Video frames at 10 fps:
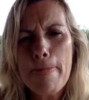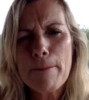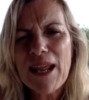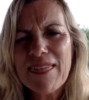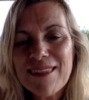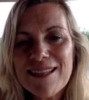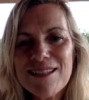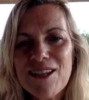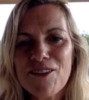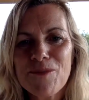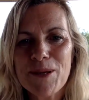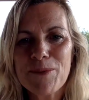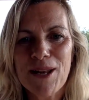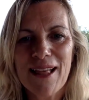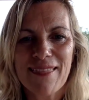But I think there's a lot of
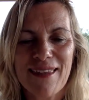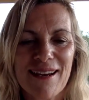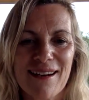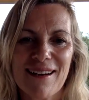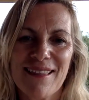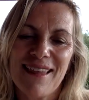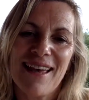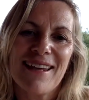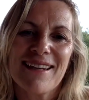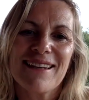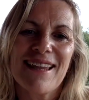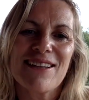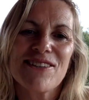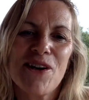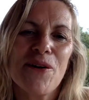people out there that
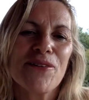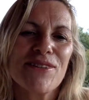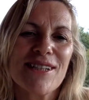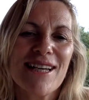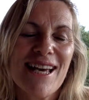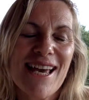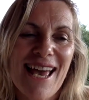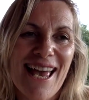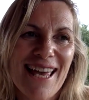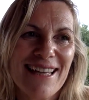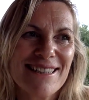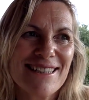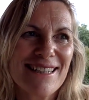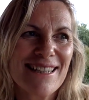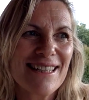don't. And
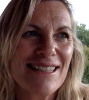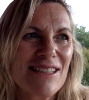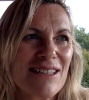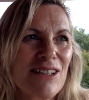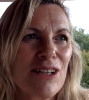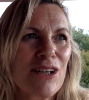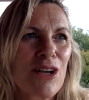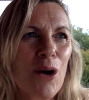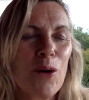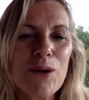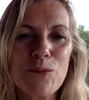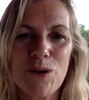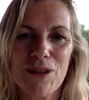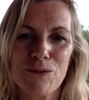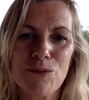it's going
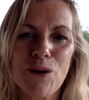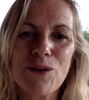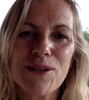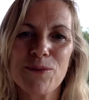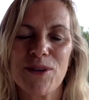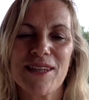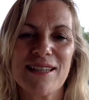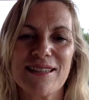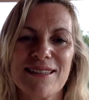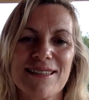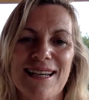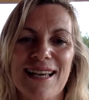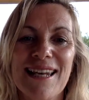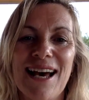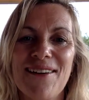with it, rolling with it,
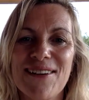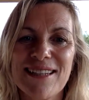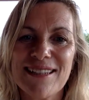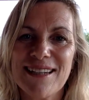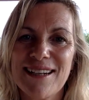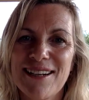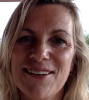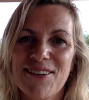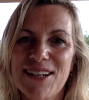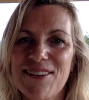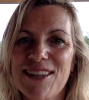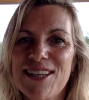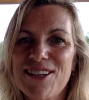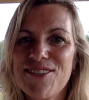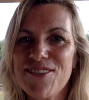allowing whatever the
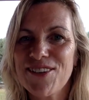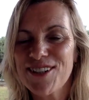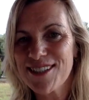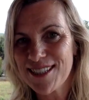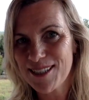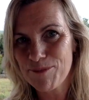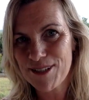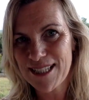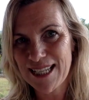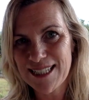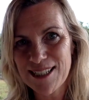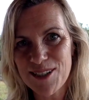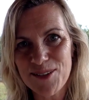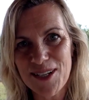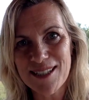universe is presenting
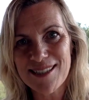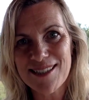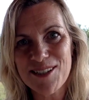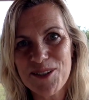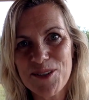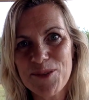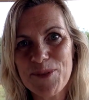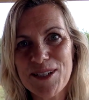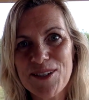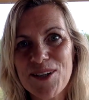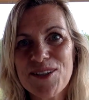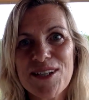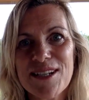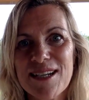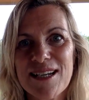to us to be
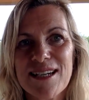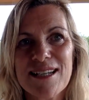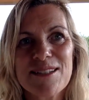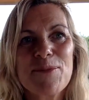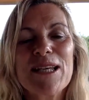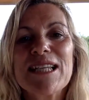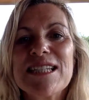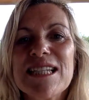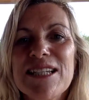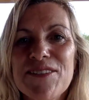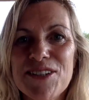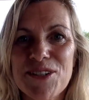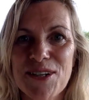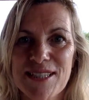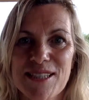delivered to
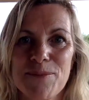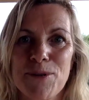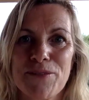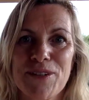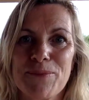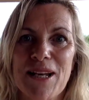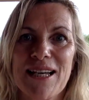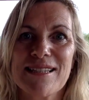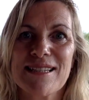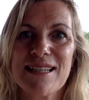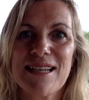us in the perfect place